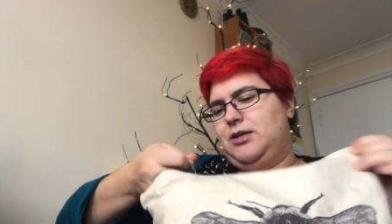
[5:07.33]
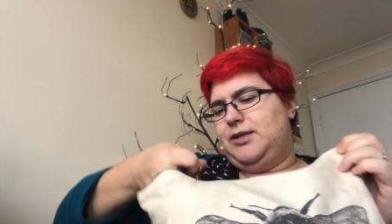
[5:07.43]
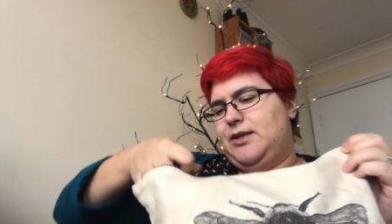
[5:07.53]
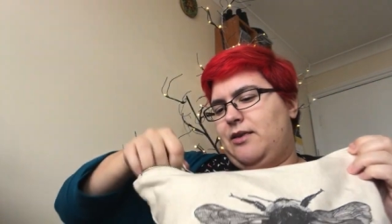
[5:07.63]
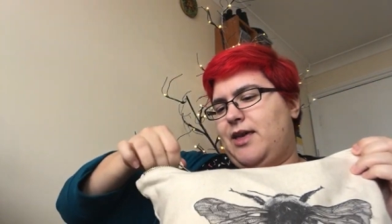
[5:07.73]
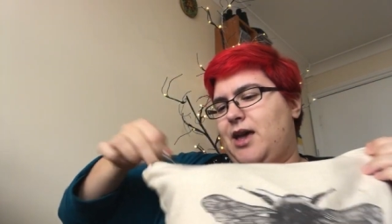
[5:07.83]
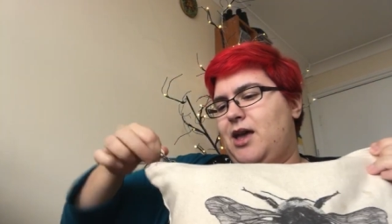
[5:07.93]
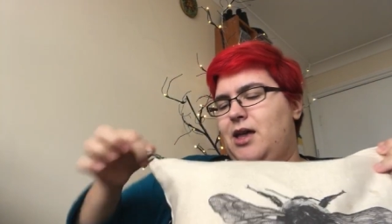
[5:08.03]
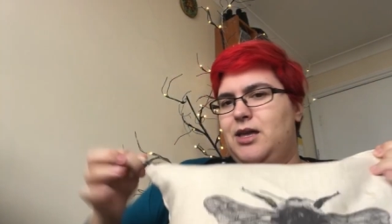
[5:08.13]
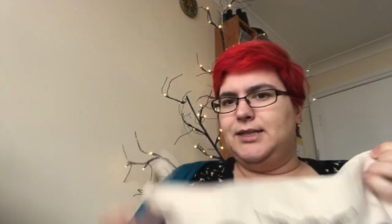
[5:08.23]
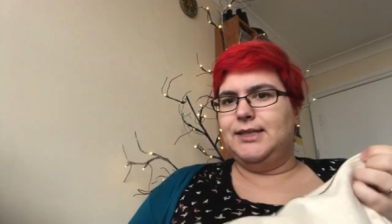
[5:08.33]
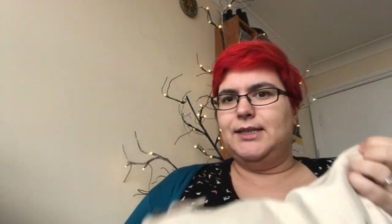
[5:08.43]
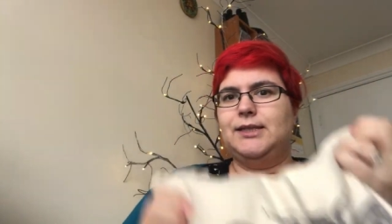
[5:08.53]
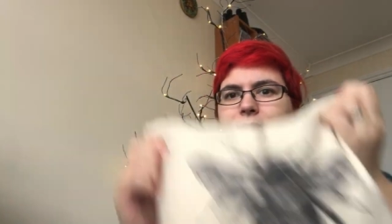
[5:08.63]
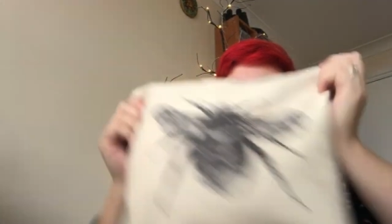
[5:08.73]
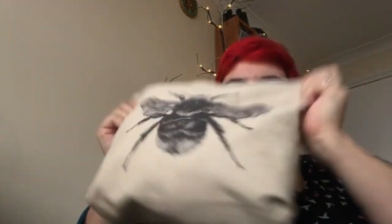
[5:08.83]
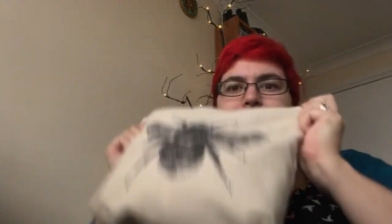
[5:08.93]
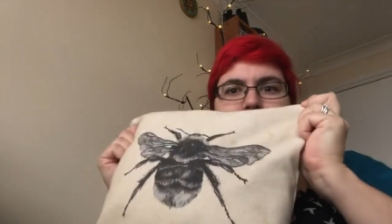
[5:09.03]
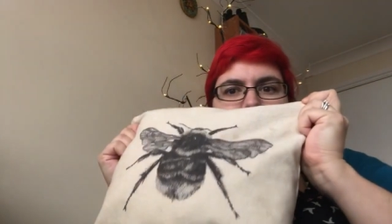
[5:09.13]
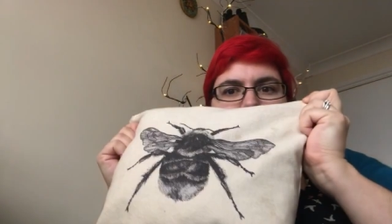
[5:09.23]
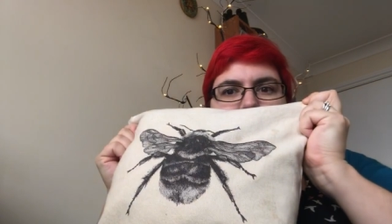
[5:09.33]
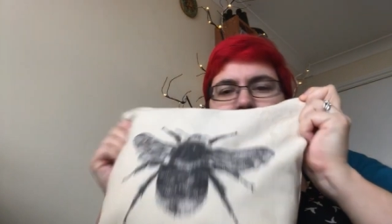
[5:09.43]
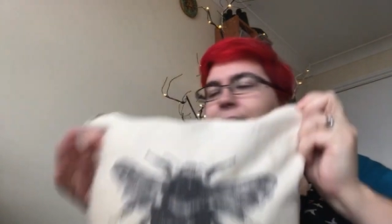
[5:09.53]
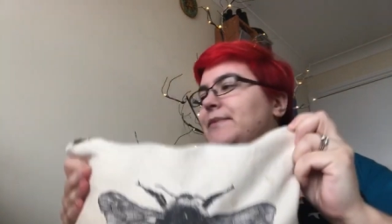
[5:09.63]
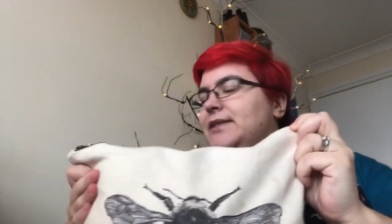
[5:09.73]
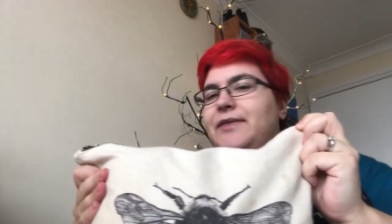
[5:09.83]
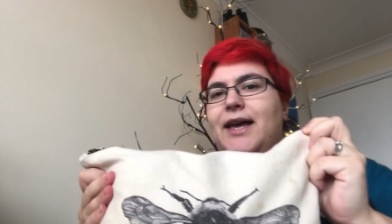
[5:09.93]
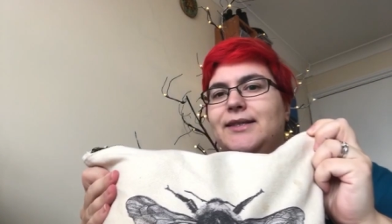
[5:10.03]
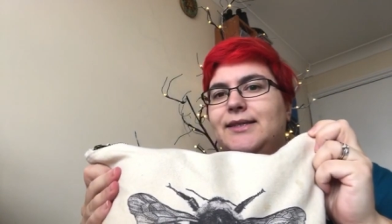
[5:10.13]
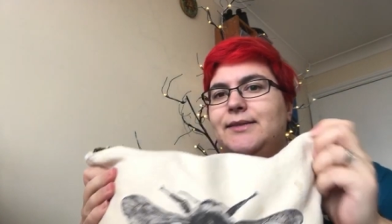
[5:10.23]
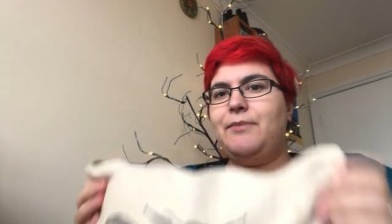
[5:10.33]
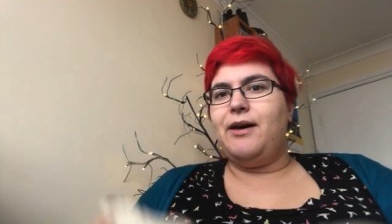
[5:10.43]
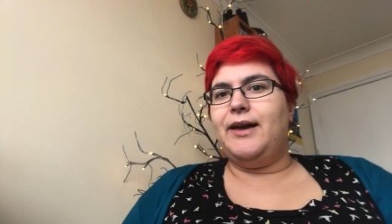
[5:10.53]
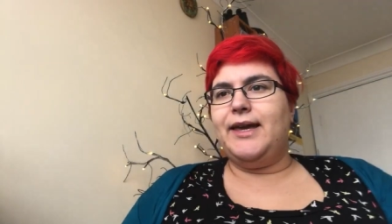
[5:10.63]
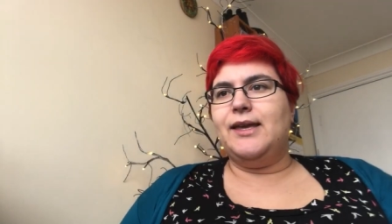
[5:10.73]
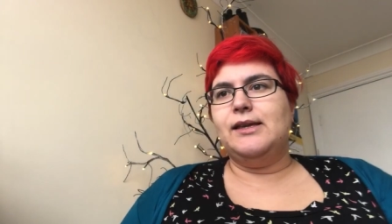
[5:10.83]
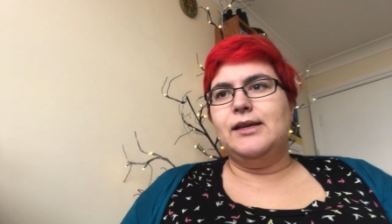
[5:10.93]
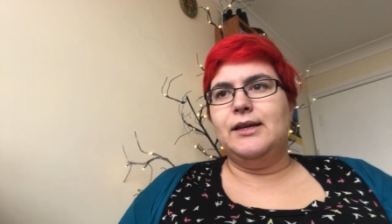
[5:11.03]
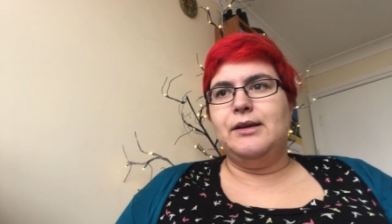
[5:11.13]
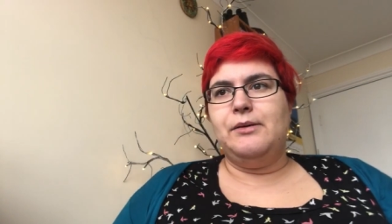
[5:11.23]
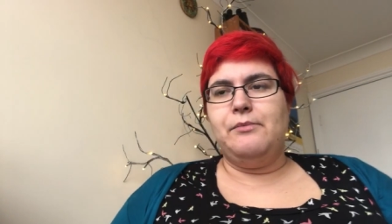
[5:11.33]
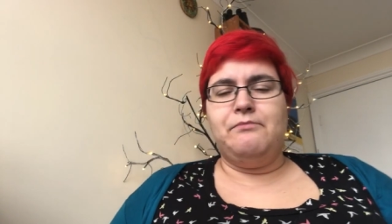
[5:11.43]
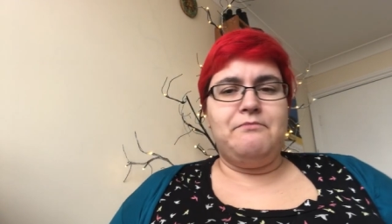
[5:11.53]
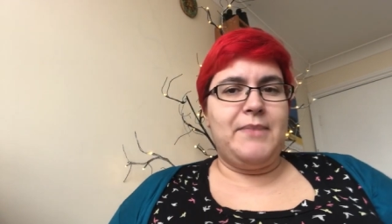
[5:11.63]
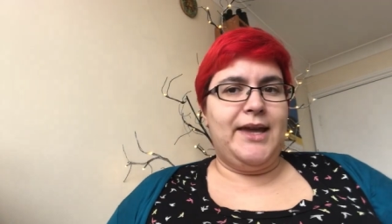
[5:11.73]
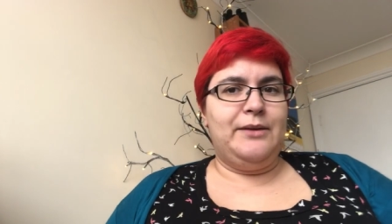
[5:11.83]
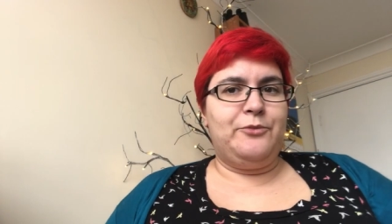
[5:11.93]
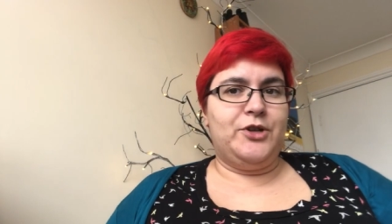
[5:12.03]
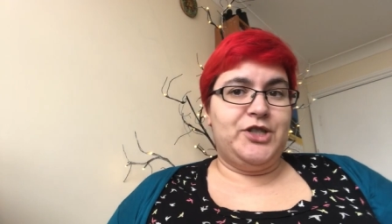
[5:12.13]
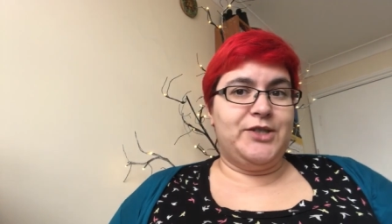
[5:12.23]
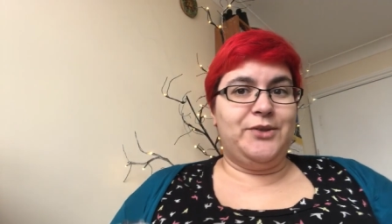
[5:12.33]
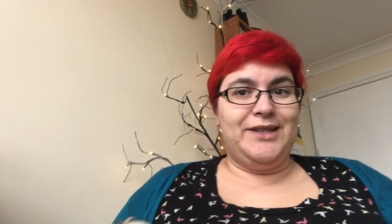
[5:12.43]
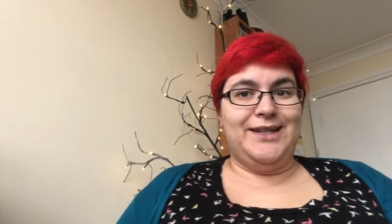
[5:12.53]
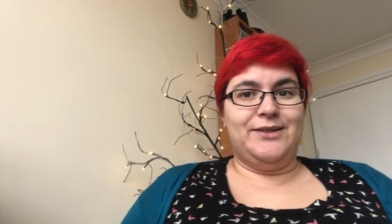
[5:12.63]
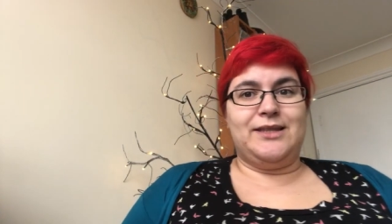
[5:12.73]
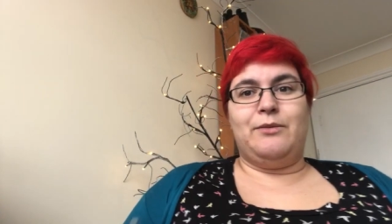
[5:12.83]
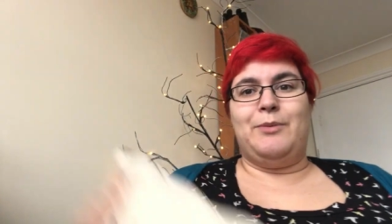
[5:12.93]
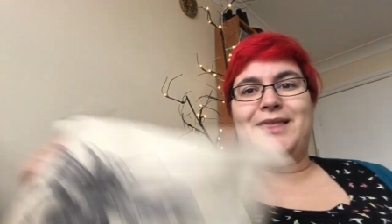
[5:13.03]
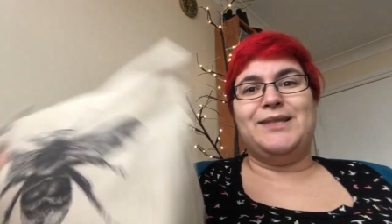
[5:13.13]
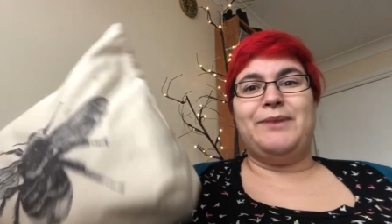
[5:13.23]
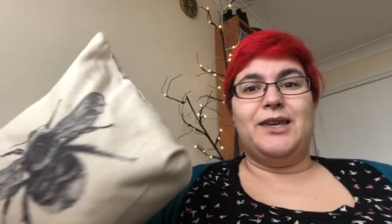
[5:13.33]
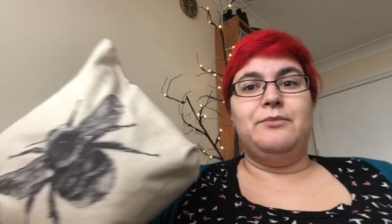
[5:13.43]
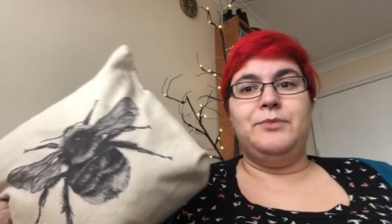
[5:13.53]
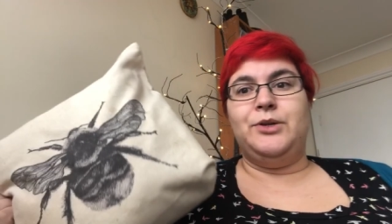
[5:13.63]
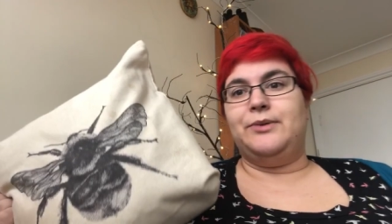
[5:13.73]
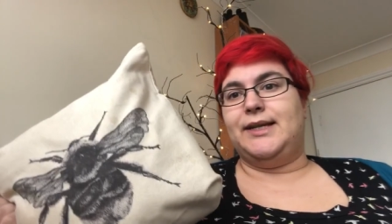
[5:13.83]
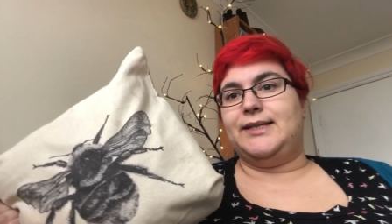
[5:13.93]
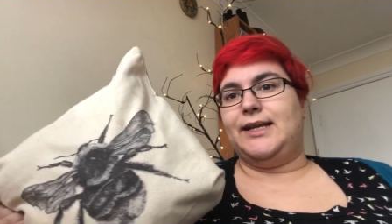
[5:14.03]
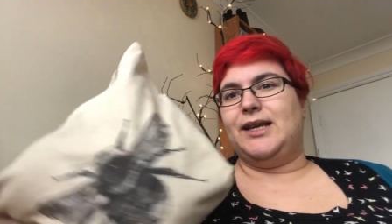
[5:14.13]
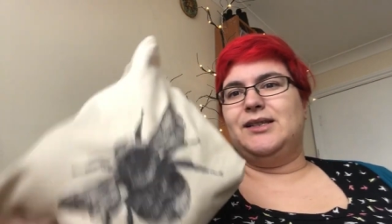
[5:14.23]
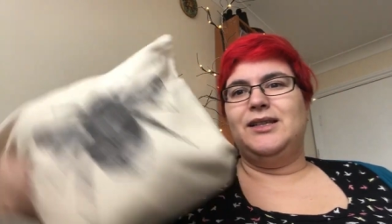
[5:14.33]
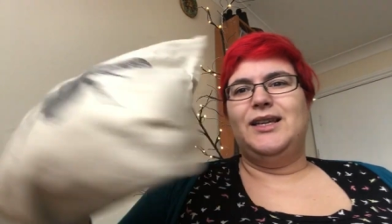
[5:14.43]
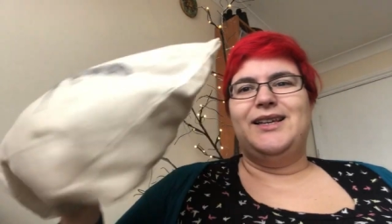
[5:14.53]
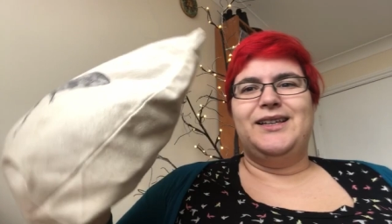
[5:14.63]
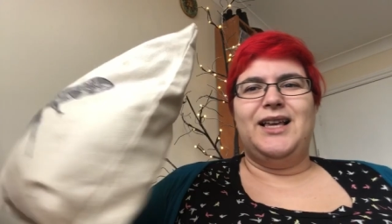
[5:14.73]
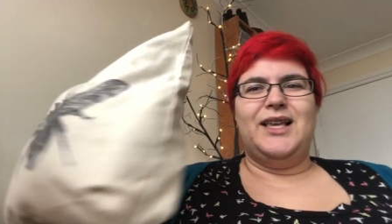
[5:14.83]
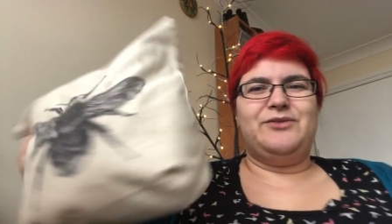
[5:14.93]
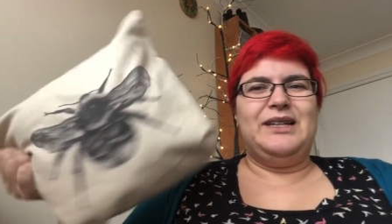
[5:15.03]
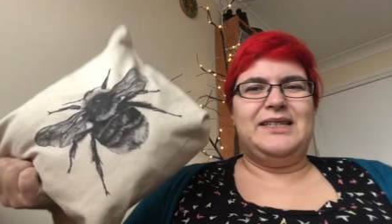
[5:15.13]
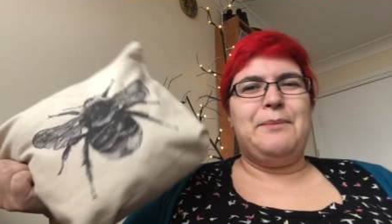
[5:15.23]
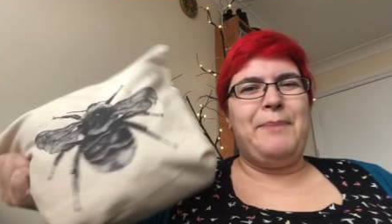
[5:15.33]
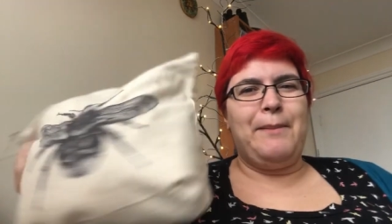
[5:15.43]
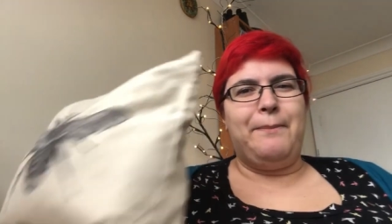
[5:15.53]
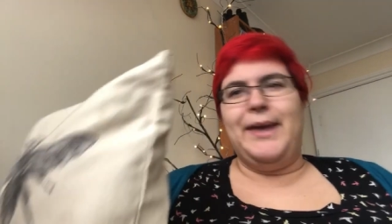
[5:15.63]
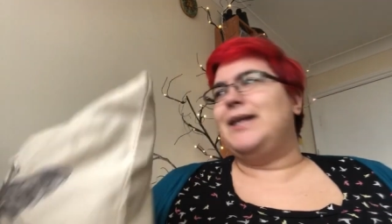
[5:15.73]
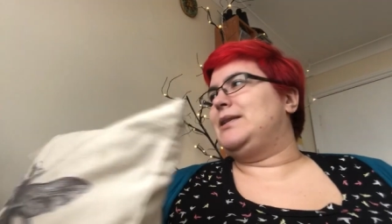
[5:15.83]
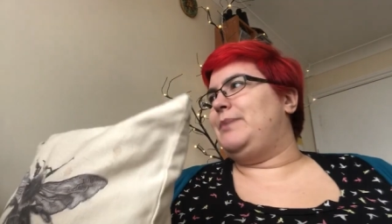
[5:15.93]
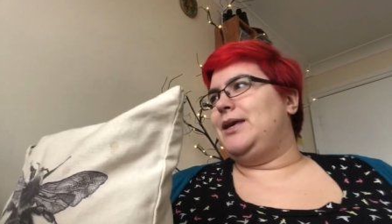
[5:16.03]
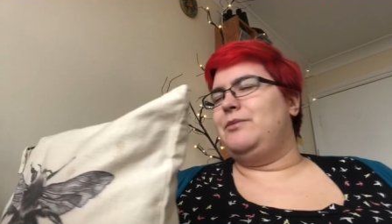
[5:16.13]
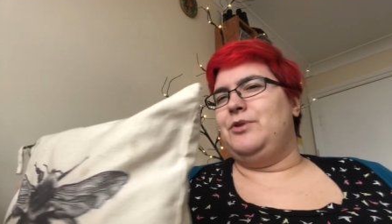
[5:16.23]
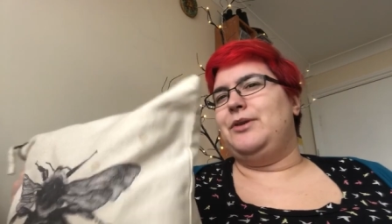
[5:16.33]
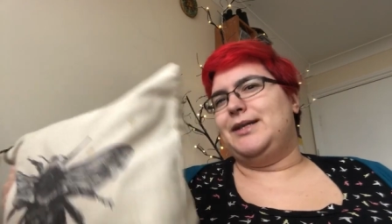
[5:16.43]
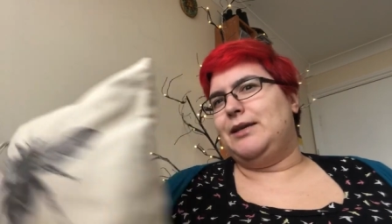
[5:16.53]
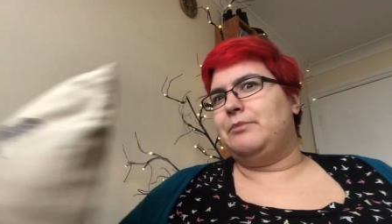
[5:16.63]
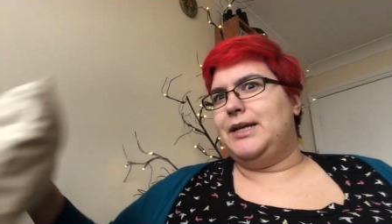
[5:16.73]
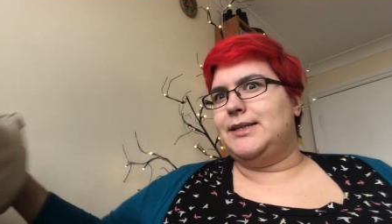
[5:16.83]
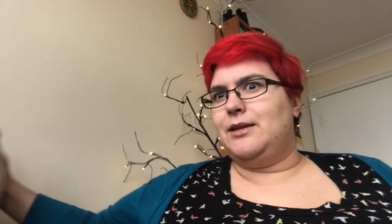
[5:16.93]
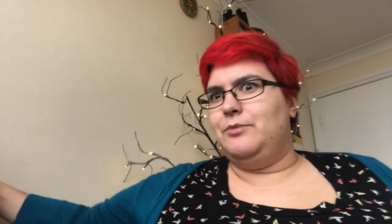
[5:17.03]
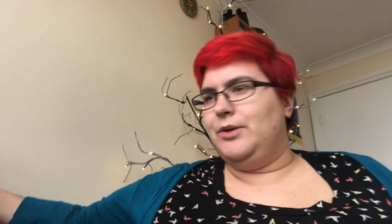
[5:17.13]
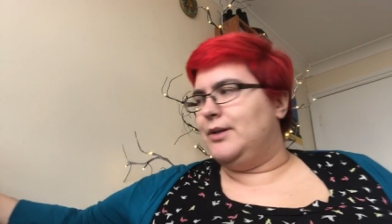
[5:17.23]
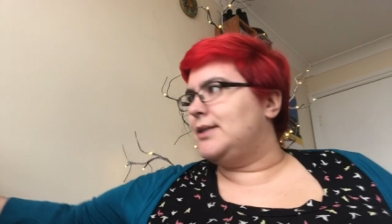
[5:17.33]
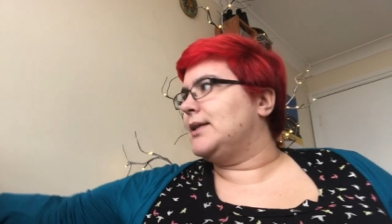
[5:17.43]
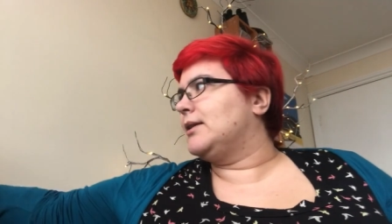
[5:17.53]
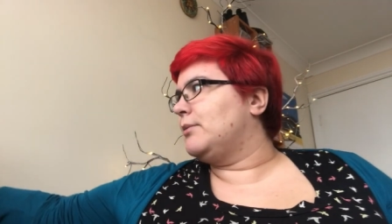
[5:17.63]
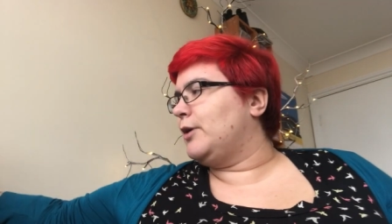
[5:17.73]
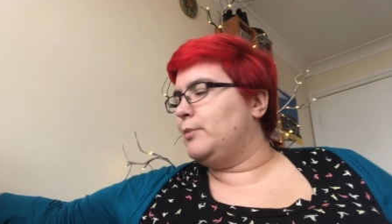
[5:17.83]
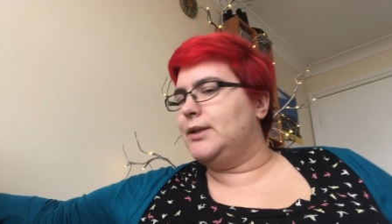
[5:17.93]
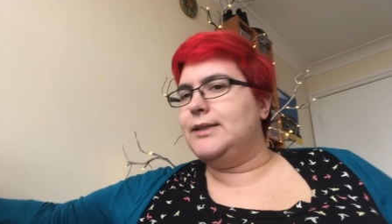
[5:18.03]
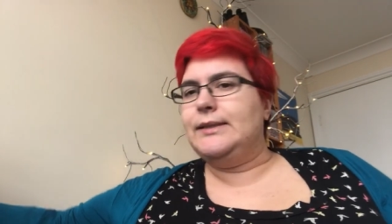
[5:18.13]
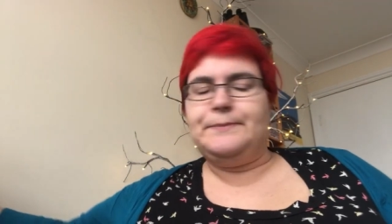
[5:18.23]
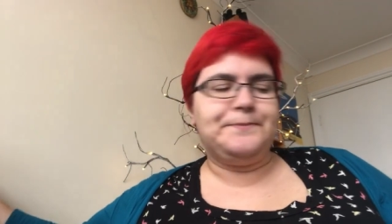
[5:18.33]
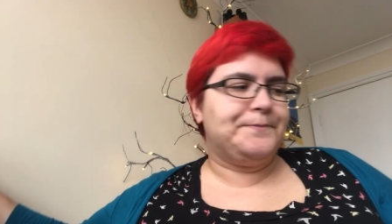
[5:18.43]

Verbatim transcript: So that. Ah, so that's my main project on the needles at the moment. That's my commute knitting. It's, really, it's a bit big to be commute knitting, but it's commute knitting at the moment.